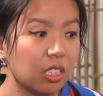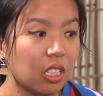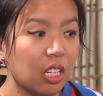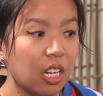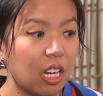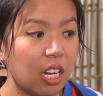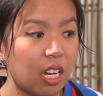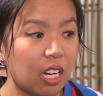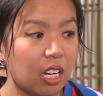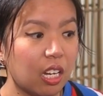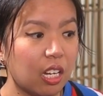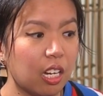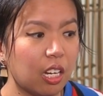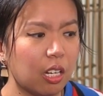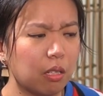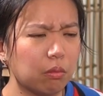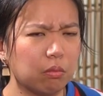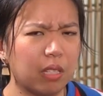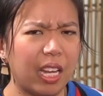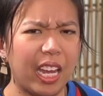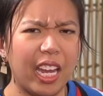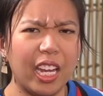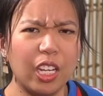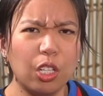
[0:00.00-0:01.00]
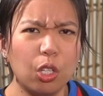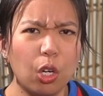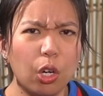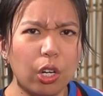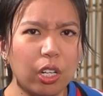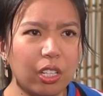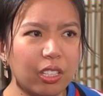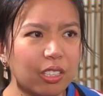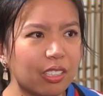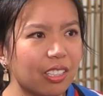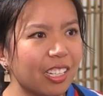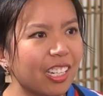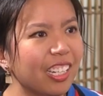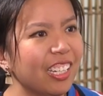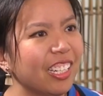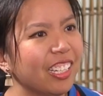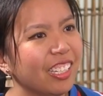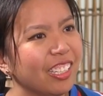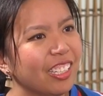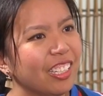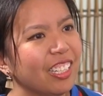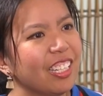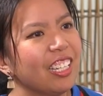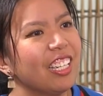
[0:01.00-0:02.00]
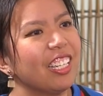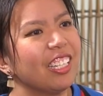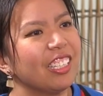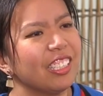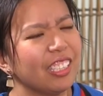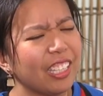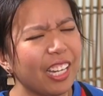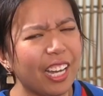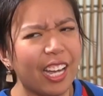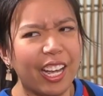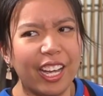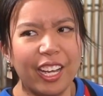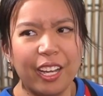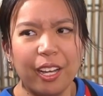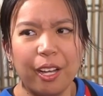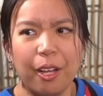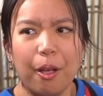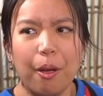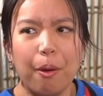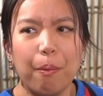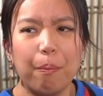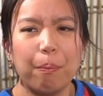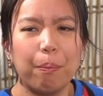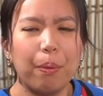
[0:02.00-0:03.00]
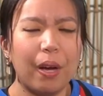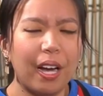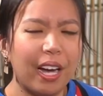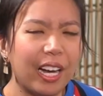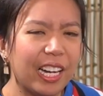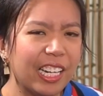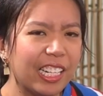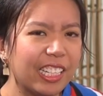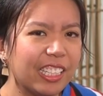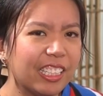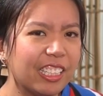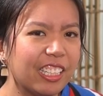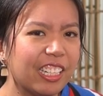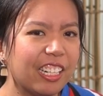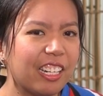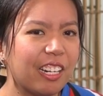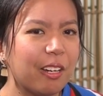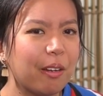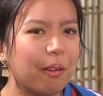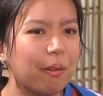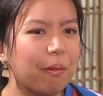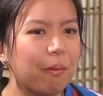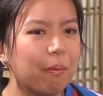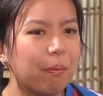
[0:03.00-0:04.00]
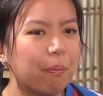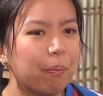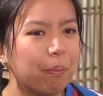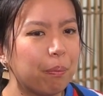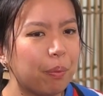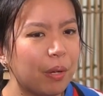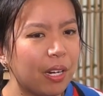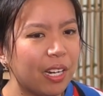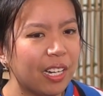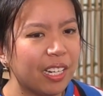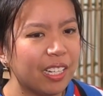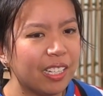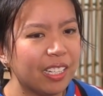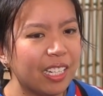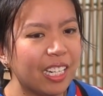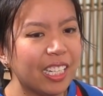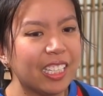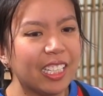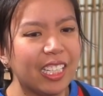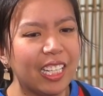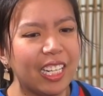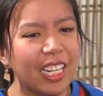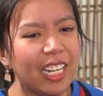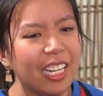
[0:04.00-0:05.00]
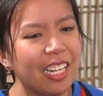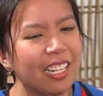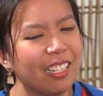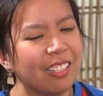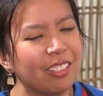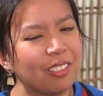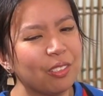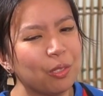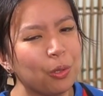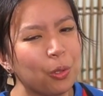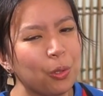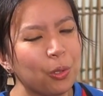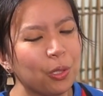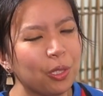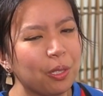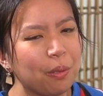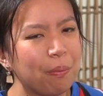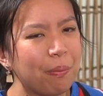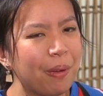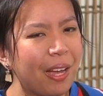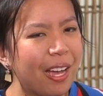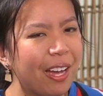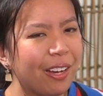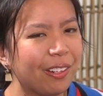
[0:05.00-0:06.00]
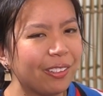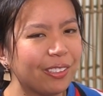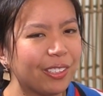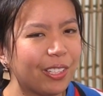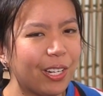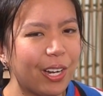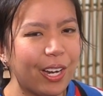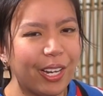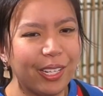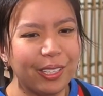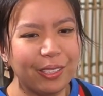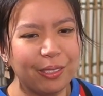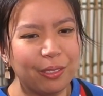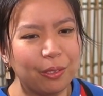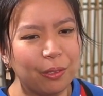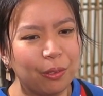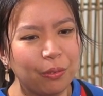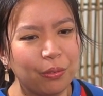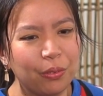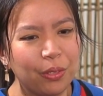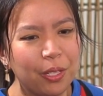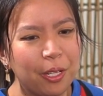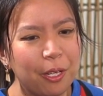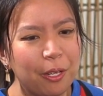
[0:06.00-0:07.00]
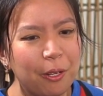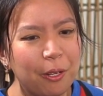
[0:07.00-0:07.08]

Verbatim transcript: He's part uh, of the big three goat. for a reason. yeah. But, yes. but again, talk about kind of